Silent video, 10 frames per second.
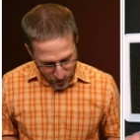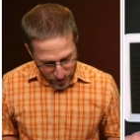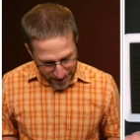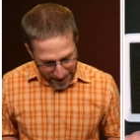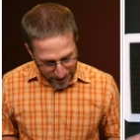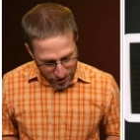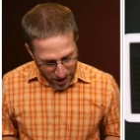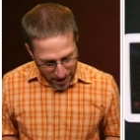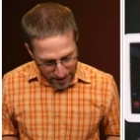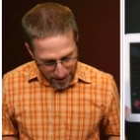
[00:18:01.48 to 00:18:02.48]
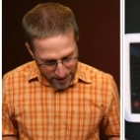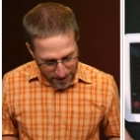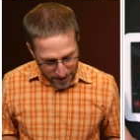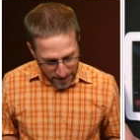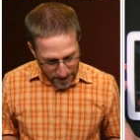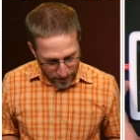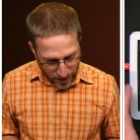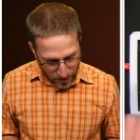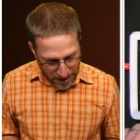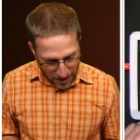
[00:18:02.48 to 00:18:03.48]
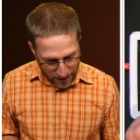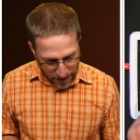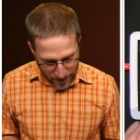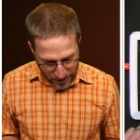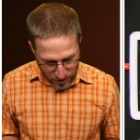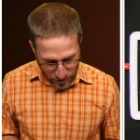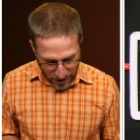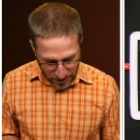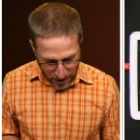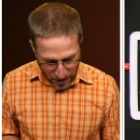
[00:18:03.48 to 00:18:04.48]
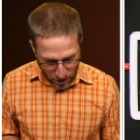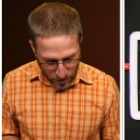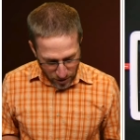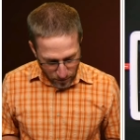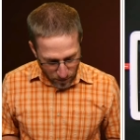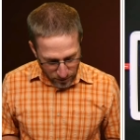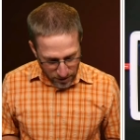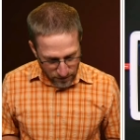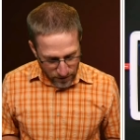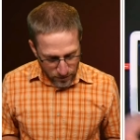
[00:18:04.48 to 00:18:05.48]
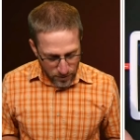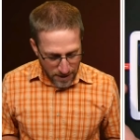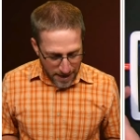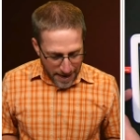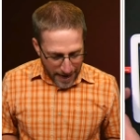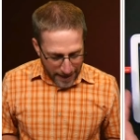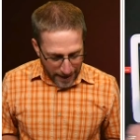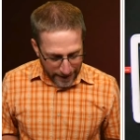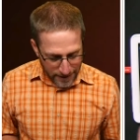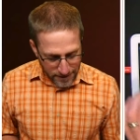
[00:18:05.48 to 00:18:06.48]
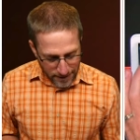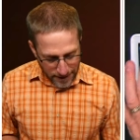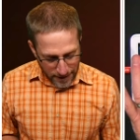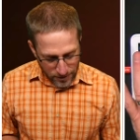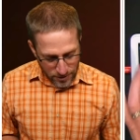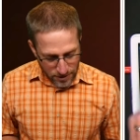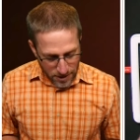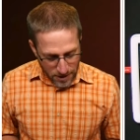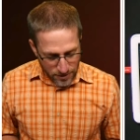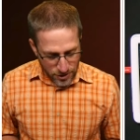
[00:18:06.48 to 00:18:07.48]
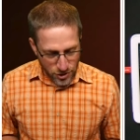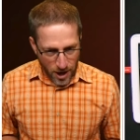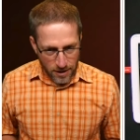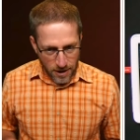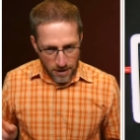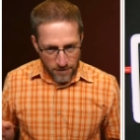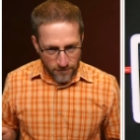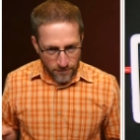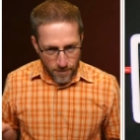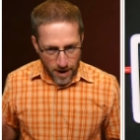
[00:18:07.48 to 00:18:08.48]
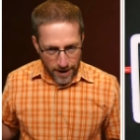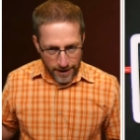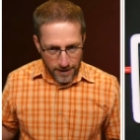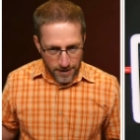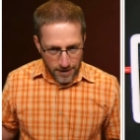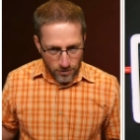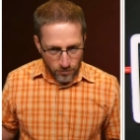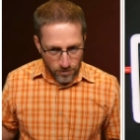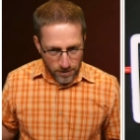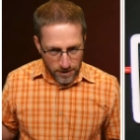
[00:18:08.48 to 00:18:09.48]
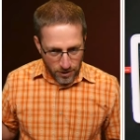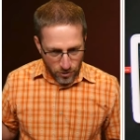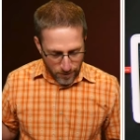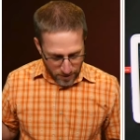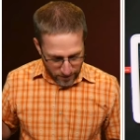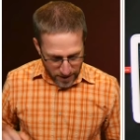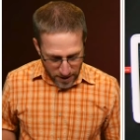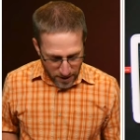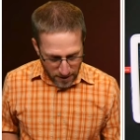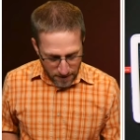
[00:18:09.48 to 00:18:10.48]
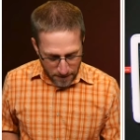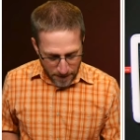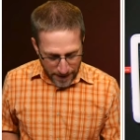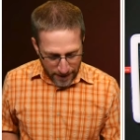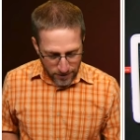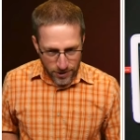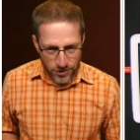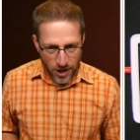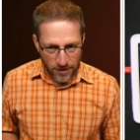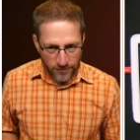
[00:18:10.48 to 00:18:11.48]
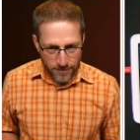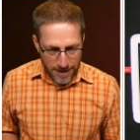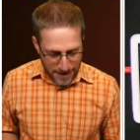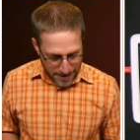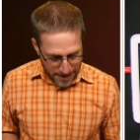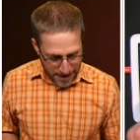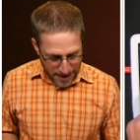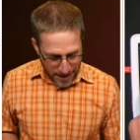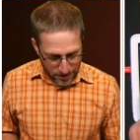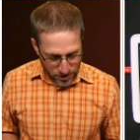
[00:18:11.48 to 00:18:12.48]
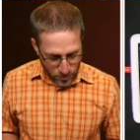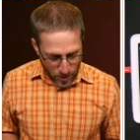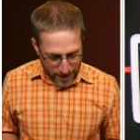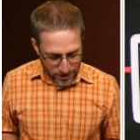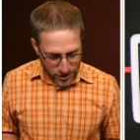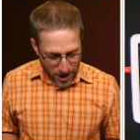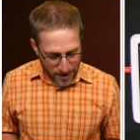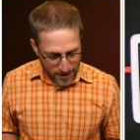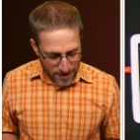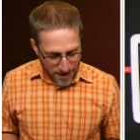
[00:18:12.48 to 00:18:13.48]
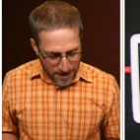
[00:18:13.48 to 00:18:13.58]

new static shot. There we go. And now I got my two shots. I go to the multi-view and I can see here's the shot of my equipment over here. Here's the shot of me. Here's the wide shot.